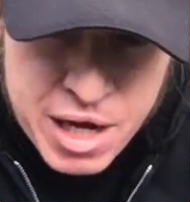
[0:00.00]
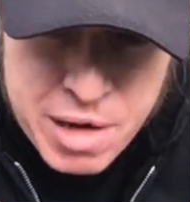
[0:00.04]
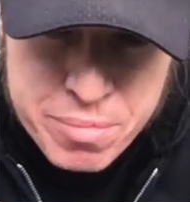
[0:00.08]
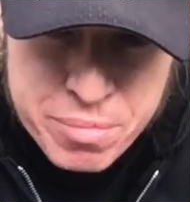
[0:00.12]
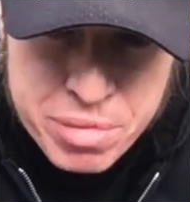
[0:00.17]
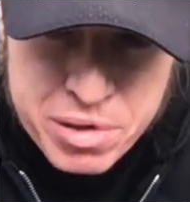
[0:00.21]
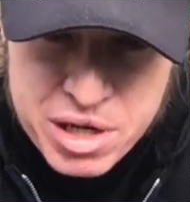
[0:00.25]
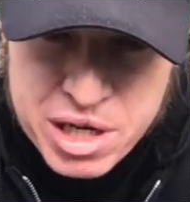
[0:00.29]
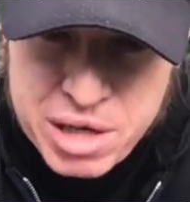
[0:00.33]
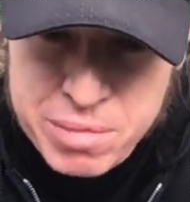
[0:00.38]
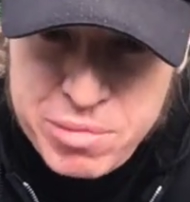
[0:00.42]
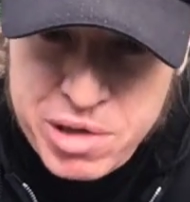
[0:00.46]

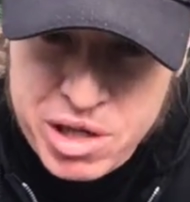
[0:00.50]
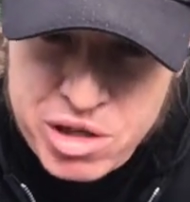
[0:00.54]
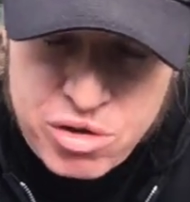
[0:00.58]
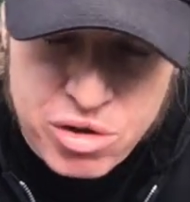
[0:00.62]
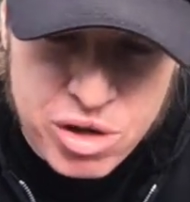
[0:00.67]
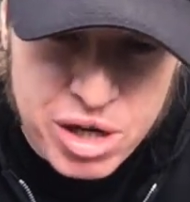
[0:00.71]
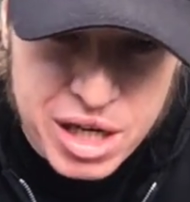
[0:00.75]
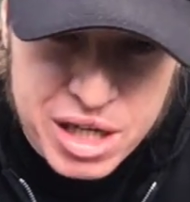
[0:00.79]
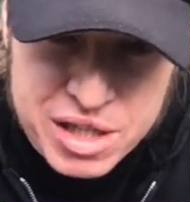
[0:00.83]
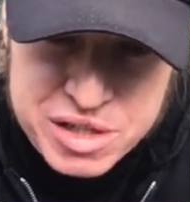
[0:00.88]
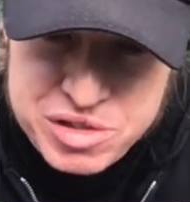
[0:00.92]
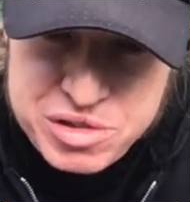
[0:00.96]
Put him
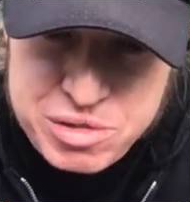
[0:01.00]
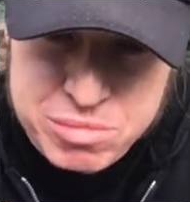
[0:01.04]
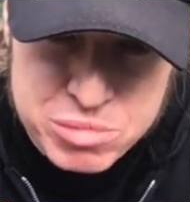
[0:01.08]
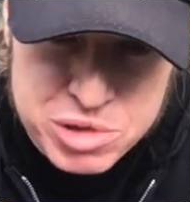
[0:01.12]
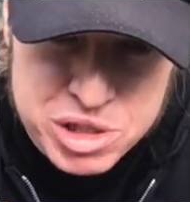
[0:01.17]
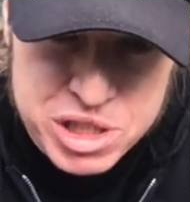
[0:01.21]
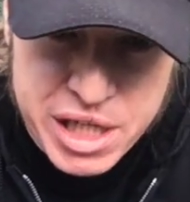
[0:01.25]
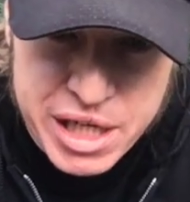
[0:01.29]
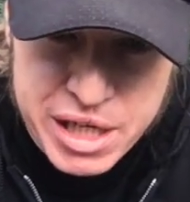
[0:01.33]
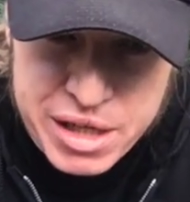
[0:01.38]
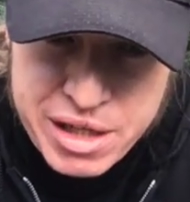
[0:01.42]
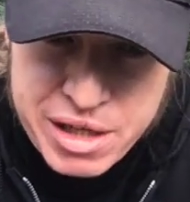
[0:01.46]
across from
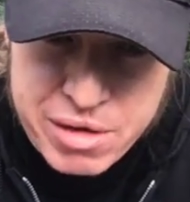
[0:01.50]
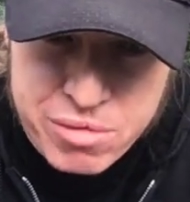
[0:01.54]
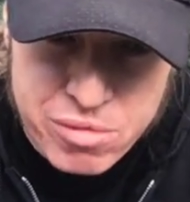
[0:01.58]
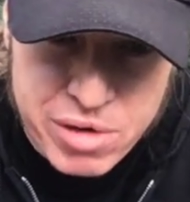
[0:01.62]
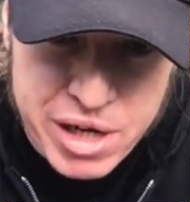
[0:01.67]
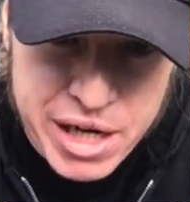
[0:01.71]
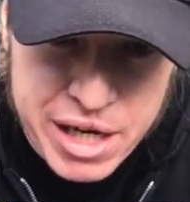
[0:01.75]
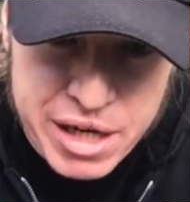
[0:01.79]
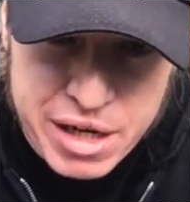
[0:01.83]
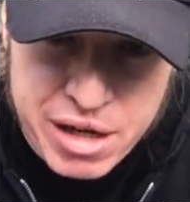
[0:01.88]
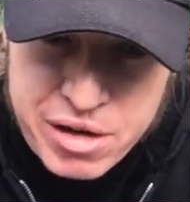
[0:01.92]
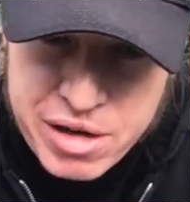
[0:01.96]
Jalen
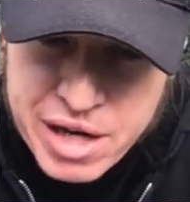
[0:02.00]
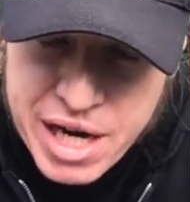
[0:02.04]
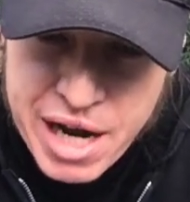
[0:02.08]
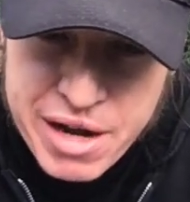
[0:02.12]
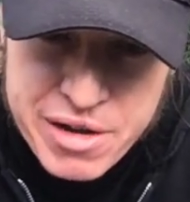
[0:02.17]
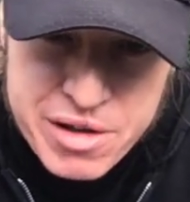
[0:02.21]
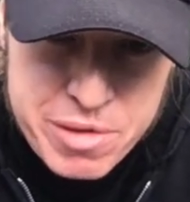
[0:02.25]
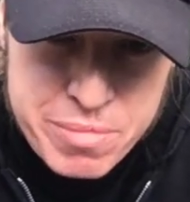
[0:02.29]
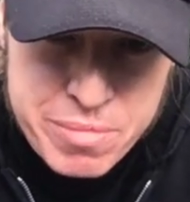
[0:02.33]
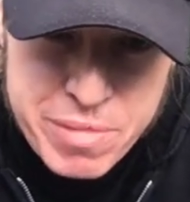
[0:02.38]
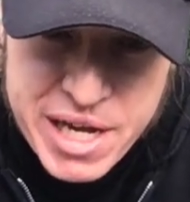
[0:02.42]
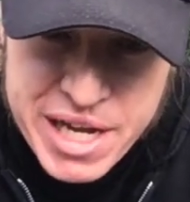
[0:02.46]
Reagor. Now
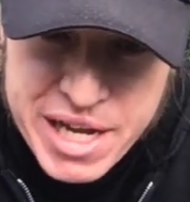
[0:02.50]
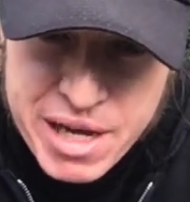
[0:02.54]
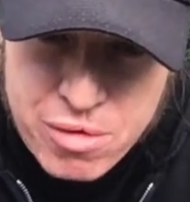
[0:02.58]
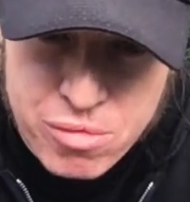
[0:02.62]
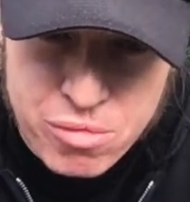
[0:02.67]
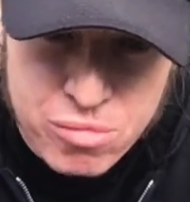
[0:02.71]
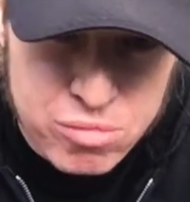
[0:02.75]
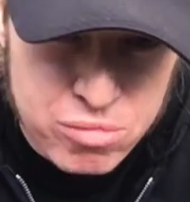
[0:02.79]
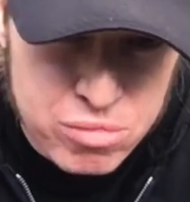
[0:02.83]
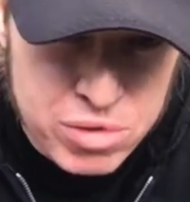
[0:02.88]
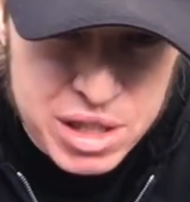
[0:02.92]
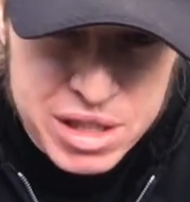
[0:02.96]
you make it
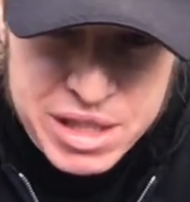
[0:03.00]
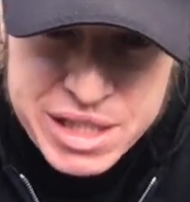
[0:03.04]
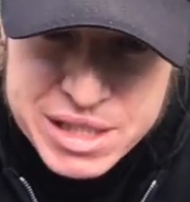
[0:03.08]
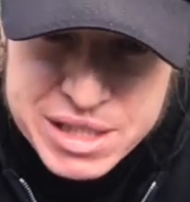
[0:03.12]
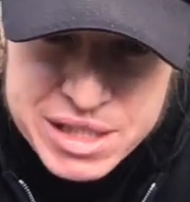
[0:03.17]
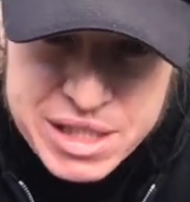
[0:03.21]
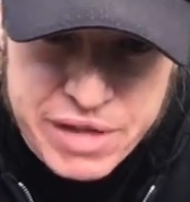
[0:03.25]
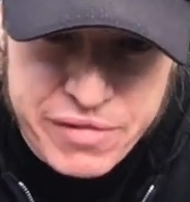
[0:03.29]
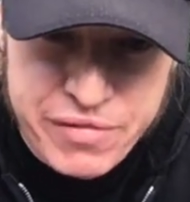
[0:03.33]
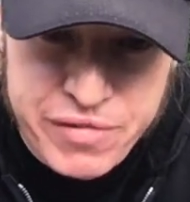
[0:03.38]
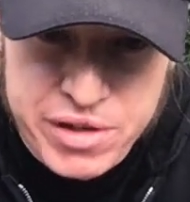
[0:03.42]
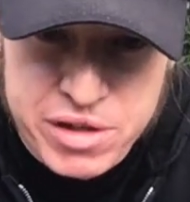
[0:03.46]
really
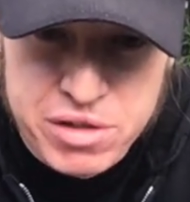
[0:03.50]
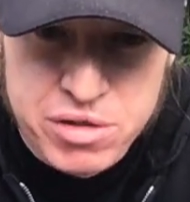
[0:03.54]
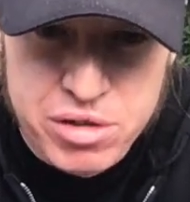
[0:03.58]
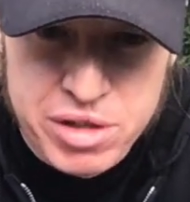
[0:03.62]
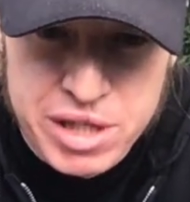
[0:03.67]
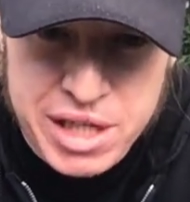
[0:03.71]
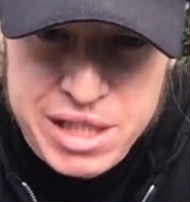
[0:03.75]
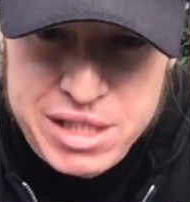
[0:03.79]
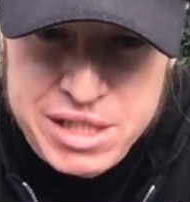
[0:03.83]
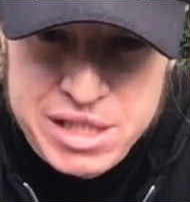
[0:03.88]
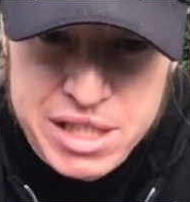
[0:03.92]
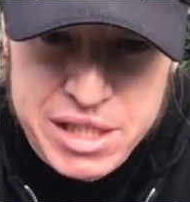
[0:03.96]
difficult
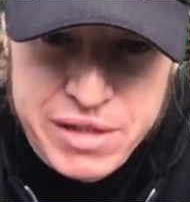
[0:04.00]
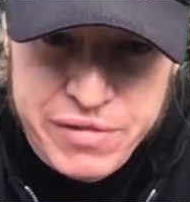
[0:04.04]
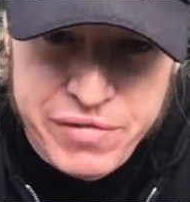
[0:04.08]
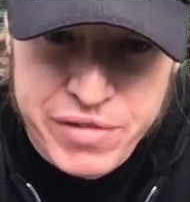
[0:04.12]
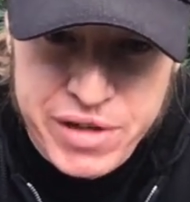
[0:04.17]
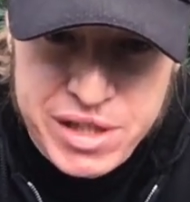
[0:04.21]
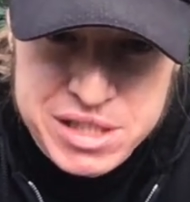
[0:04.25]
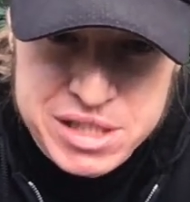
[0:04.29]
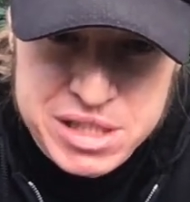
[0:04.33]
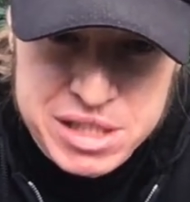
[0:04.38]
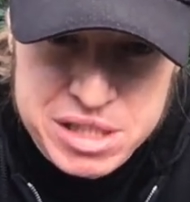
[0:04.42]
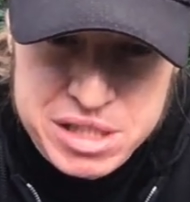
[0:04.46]
on
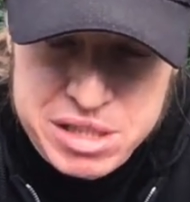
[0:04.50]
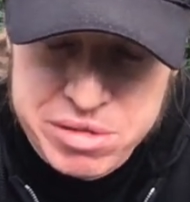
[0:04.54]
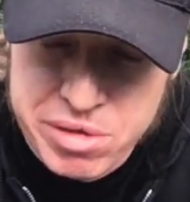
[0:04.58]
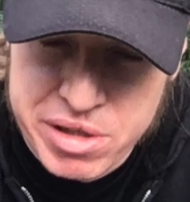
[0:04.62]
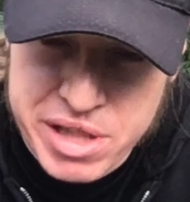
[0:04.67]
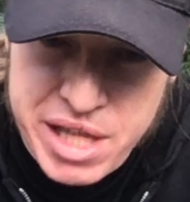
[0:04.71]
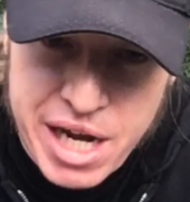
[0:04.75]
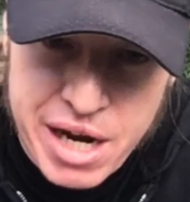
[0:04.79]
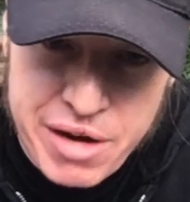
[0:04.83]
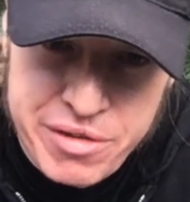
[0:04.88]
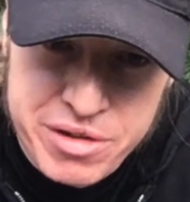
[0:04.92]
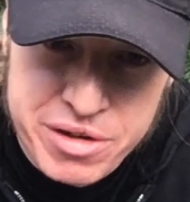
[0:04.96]
defenses with
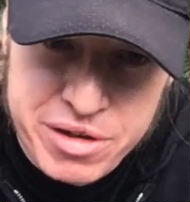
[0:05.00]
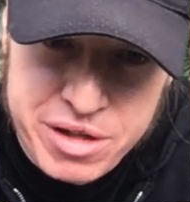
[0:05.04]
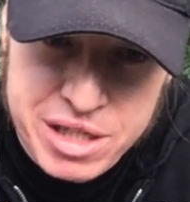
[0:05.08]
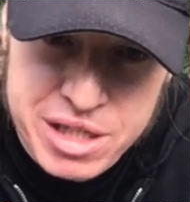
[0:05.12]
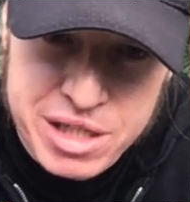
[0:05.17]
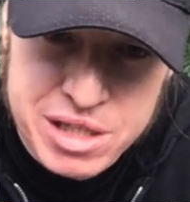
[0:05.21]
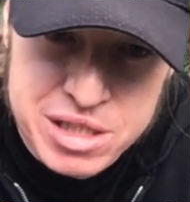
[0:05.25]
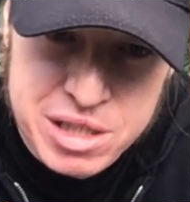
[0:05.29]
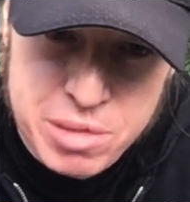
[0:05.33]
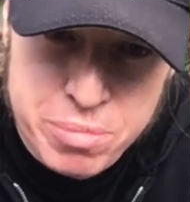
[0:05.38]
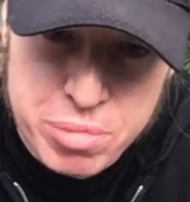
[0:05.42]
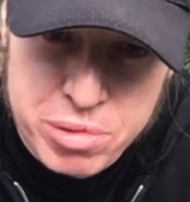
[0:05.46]
how they're going
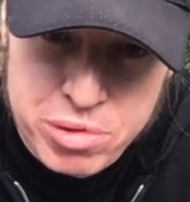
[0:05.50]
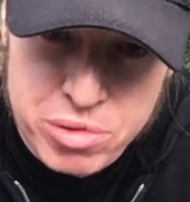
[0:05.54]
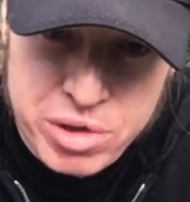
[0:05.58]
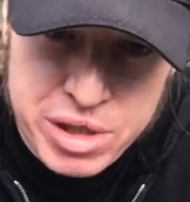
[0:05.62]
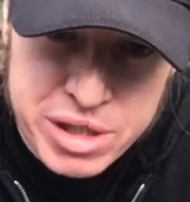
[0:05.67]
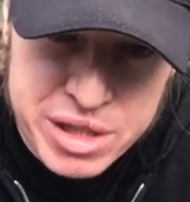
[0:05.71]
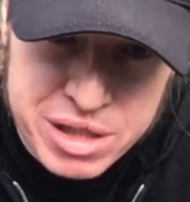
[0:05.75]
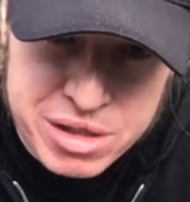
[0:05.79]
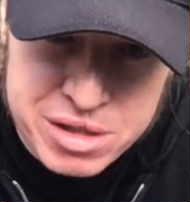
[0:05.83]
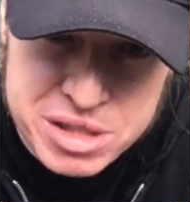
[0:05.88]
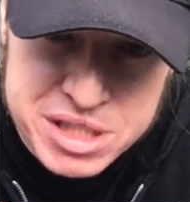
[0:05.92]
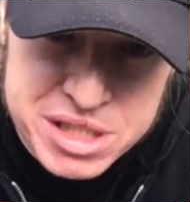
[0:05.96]
to deploy
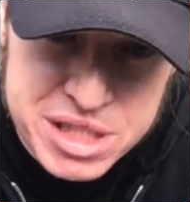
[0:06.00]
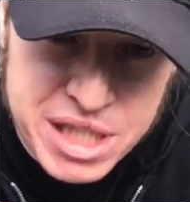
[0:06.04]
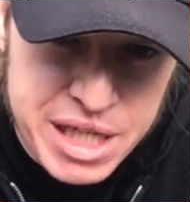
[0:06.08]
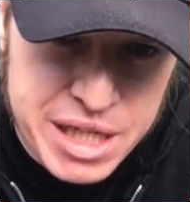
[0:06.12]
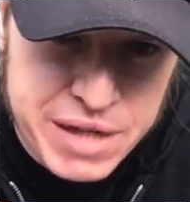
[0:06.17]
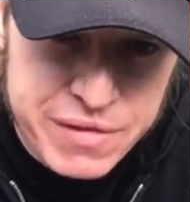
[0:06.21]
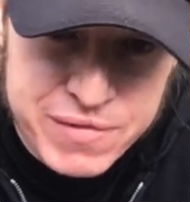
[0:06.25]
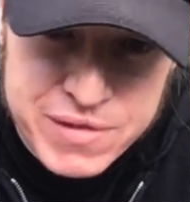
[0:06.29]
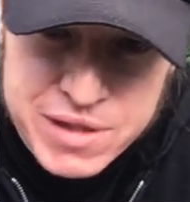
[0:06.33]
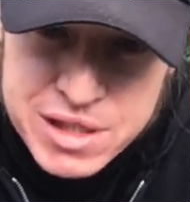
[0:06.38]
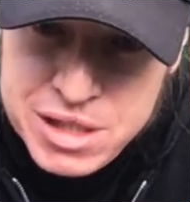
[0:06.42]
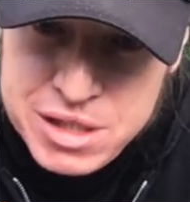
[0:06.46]
their
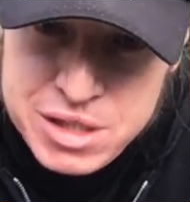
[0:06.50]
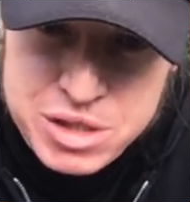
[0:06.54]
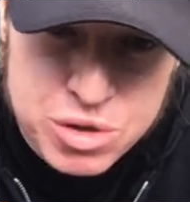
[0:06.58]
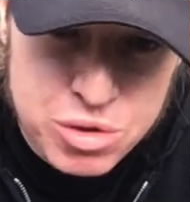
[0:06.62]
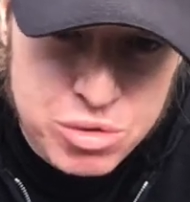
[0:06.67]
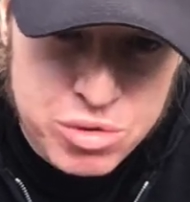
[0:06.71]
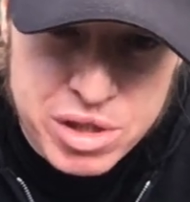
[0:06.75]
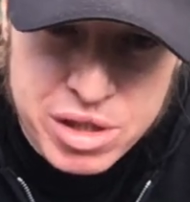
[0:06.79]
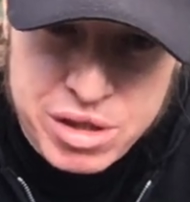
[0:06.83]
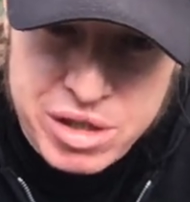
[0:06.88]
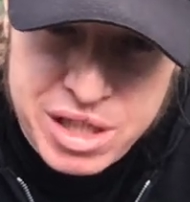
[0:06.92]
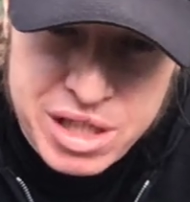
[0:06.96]
safeties, who
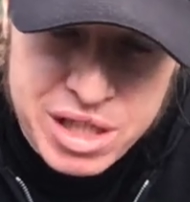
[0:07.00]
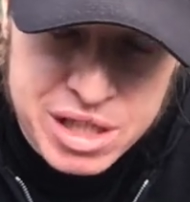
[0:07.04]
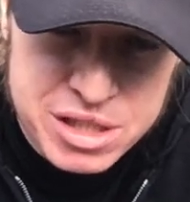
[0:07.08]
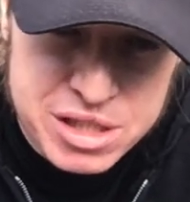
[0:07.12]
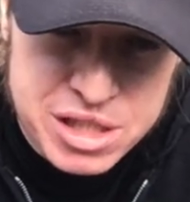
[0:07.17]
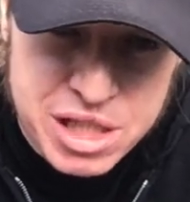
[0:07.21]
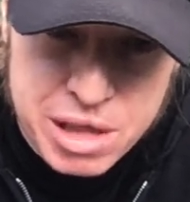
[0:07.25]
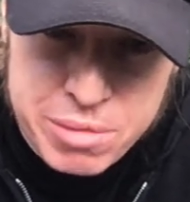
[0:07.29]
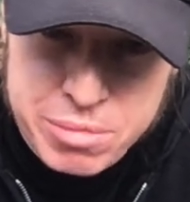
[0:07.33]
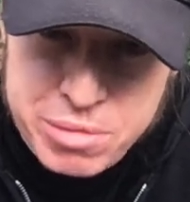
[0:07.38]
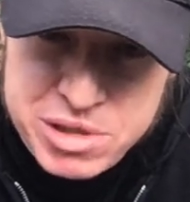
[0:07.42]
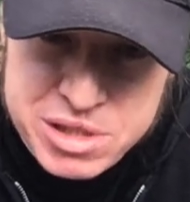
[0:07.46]
they're going to
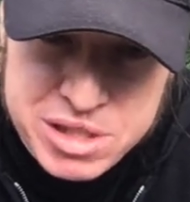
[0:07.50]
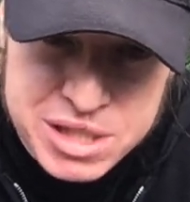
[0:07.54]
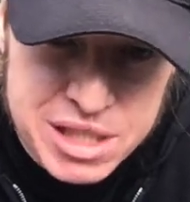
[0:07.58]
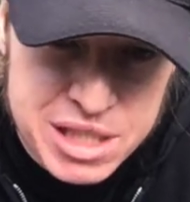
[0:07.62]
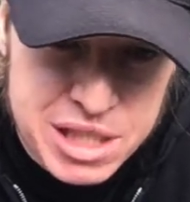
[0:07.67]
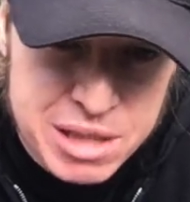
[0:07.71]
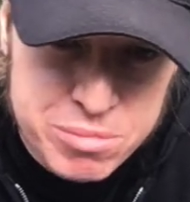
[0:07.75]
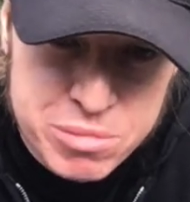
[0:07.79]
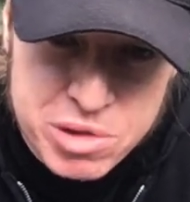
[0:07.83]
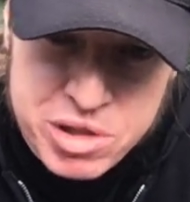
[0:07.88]
double team.